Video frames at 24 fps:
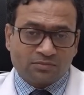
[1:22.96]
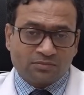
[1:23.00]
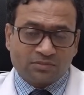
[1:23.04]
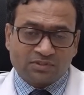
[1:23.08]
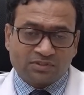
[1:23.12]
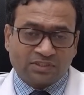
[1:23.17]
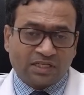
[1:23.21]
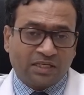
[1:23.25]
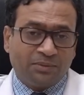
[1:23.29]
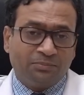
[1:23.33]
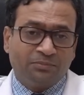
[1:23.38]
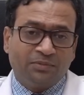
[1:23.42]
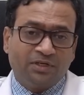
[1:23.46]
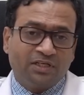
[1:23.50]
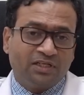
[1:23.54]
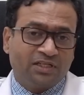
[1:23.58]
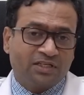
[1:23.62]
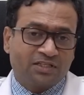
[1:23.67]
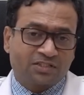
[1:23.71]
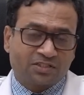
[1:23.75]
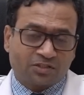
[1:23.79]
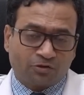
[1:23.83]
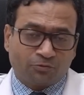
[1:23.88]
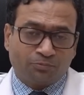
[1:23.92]
10
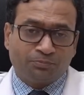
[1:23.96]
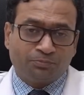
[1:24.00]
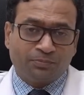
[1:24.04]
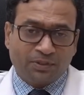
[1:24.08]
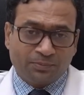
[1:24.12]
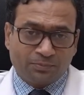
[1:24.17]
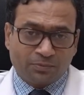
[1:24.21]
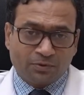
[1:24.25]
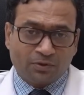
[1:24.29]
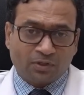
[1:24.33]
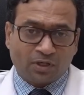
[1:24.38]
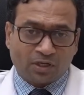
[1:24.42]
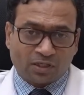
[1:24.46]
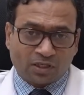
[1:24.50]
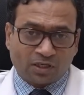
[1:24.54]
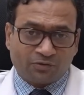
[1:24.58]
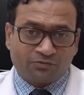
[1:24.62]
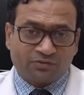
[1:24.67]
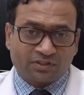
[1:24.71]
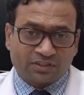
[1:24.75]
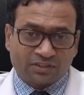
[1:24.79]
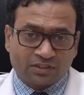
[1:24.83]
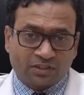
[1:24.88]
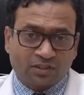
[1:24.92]
million of people are
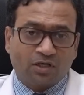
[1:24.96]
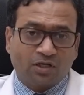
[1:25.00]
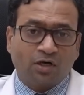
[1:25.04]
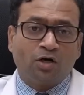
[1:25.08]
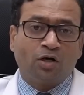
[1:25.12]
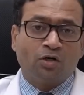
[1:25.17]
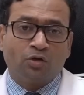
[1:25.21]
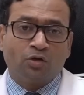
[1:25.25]
affected all